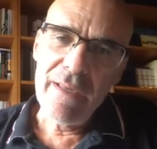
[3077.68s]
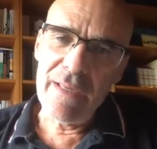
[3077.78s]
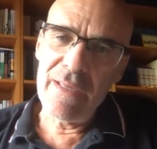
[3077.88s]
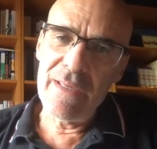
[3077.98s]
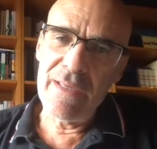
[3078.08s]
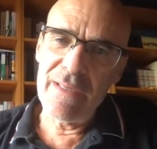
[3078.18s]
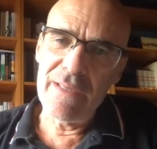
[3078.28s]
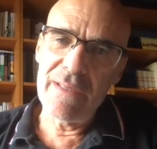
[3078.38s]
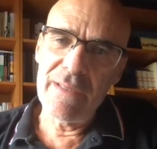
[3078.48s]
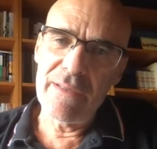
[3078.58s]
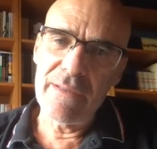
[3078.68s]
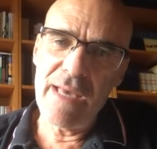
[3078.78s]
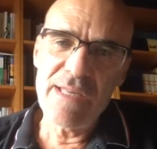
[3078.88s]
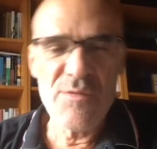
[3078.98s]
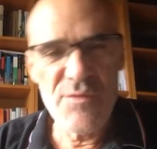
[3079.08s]
uh,
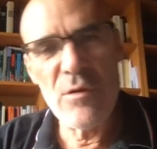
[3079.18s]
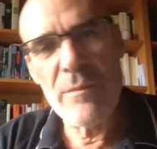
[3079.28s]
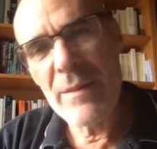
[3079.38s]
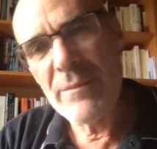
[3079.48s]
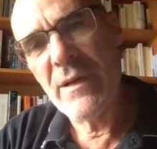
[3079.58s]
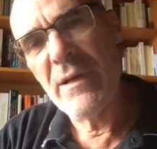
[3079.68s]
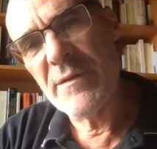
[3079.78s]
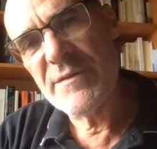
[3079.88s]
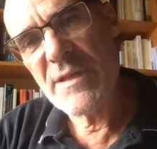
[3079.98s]
as a full member of